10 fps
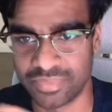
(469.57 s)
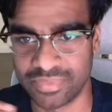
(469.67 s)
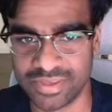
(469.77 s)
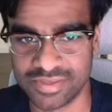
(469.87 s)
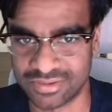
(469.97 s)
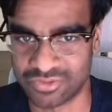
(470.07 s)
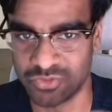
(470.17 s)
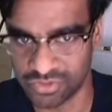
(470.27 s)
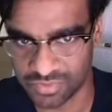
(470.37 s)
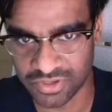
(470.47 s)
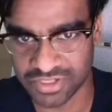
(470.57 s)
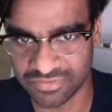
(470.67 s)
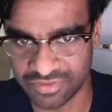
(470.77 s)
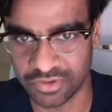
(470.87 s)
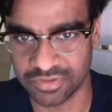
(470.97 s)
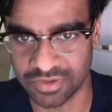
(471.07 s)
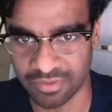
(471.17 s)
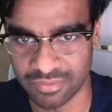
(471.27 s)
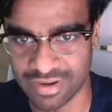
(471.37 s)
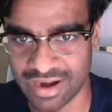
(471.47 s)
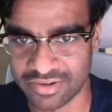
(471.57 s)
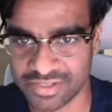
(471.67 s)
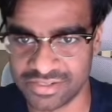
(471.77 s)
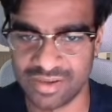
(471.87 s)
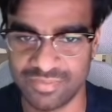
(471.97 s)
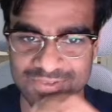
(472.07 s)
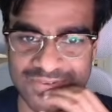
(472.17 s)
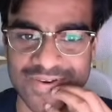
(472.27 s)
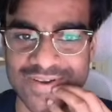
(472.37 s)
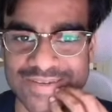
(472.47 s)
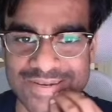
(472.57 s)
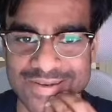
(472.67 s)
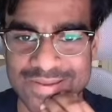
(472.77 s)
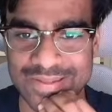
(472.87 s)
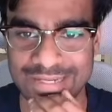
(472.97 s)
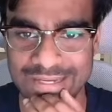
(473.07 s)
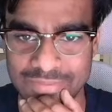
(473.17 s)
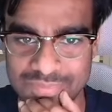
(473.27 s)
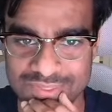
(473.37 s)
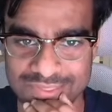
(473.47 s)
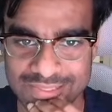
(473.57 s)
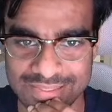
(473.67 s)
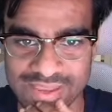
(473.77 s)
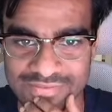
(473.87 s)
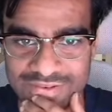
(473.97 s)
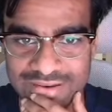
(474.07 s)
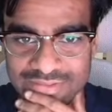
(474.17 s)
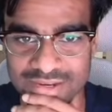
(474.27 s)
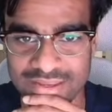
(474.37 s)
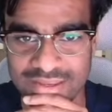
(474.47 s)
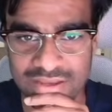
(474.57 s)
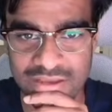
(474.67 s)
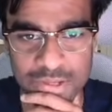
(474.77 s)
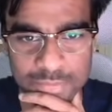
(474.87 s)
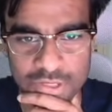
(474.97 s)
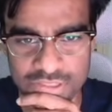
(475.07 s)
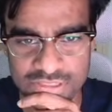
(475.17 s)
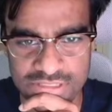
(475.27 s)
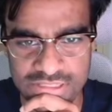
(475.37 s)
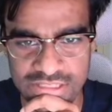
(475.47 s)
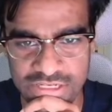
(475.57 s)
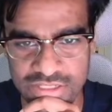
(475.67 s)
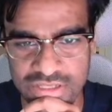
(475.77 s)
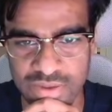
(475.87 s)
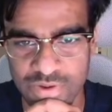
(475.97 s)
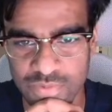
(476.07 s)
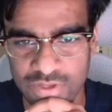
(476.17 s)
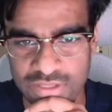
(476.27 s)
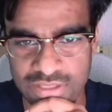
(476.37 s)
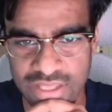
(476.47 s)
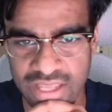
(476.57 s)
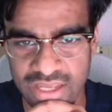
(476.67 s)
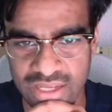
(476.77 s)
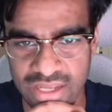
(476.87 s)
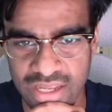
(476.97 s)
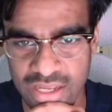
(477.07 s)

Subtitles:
This is a course project focusing on clarity and demonstration. It's irrelevant here, but you can see that it's come up with a